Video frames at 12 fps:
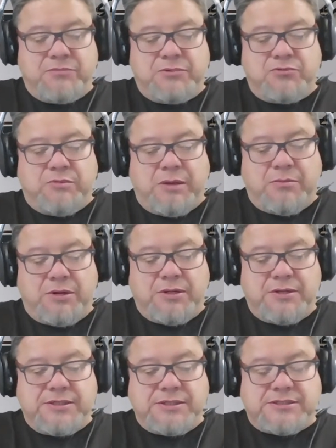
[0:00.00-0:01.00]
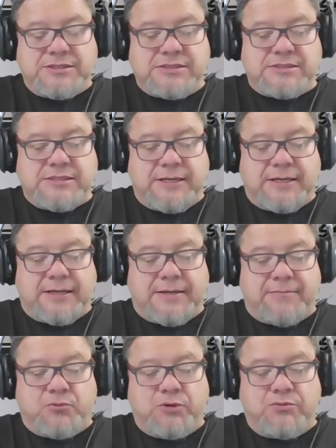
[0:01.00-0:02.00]
Remember, this is
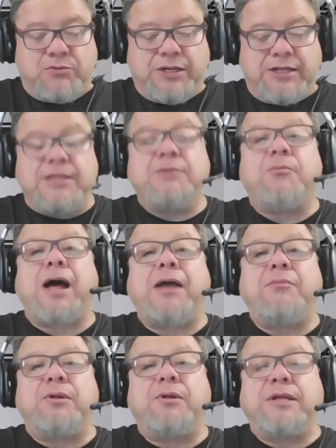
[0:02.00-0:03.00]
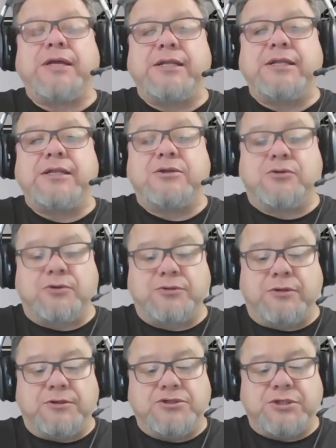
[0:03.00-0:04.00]
we're reading the Bible in
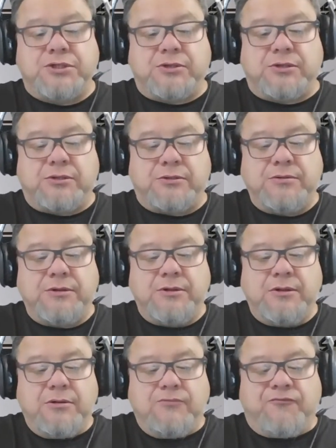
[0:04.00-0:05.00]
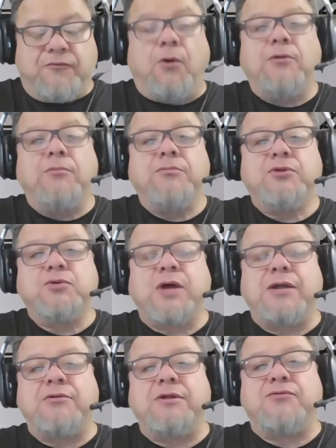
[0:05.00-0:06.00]
chronological form,
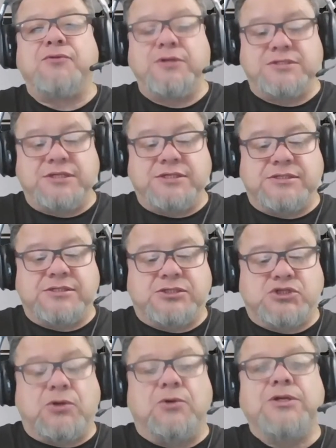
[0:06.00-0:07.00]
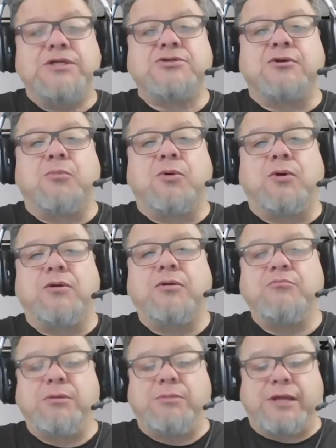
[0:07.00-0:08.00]
236 stories or more,
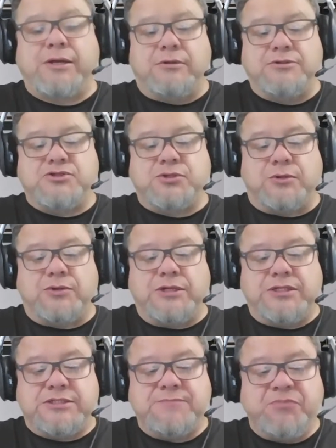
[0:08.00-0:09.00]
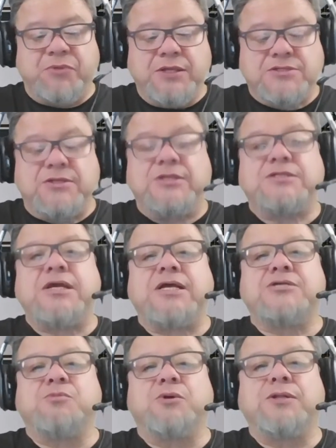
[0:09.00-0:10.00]
biblical stories. It's going to take
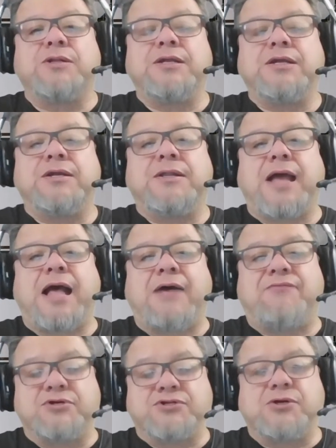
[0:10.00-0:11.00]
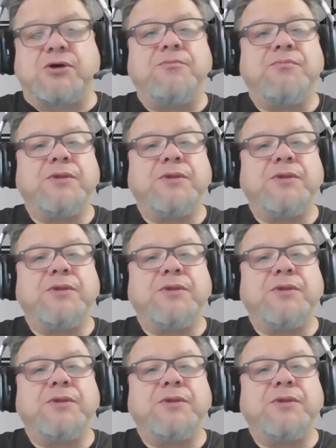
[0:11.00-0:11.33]
us more than a year and a half or so.